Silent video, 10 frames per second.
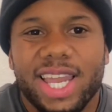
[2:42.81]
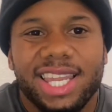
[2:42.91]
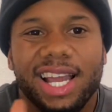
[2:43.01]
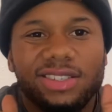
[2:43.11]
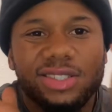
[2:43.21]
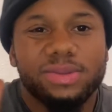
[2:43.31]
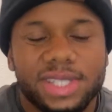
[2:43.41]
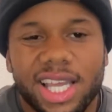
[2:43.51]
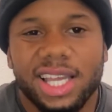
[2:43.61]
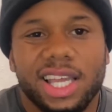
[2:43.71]
Like, I just was
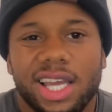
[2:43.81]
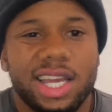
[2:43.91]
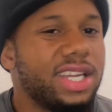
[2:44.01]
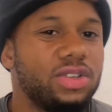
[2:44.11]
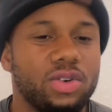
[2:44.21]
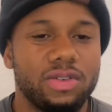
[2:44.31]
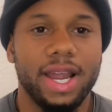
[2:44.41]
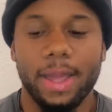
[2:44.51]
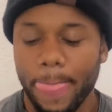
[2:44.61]
like, I didn't do it, right?